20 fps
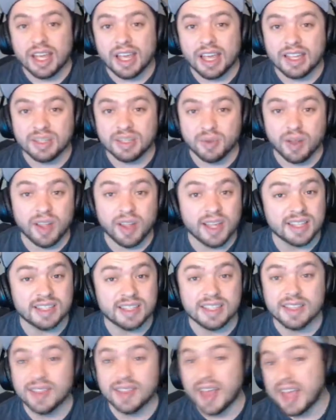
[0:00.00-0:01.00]
as well as
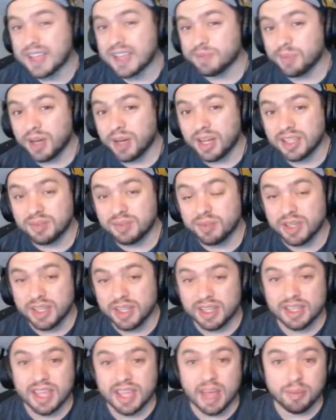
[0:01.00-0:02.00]
the last boss
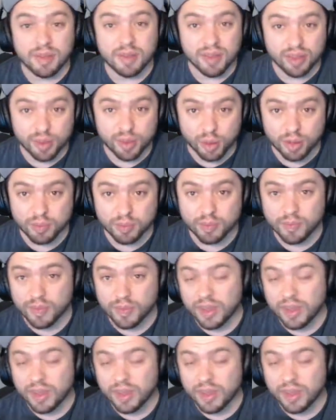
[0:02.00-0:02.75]
being Captain Thorpe,